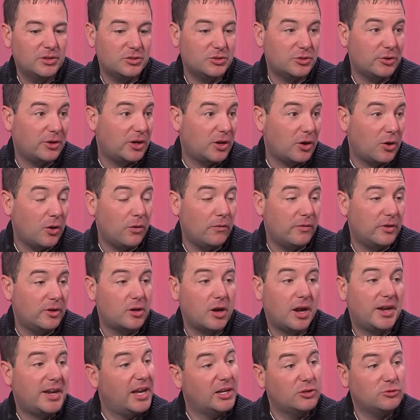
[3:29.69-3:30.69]
during COVID
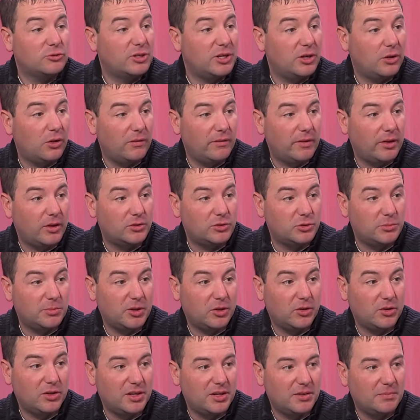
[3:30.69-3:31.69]
got an extra year of
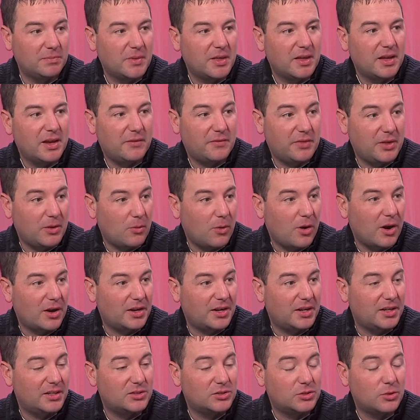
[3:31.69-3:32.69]
eligibility if they
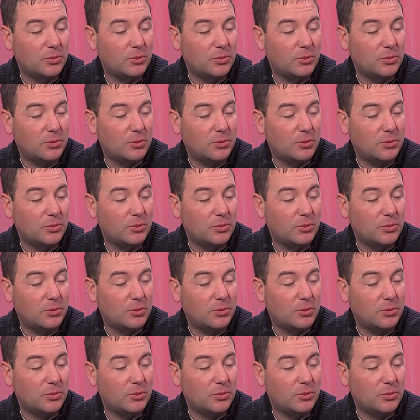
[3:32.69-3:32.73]
wanted it.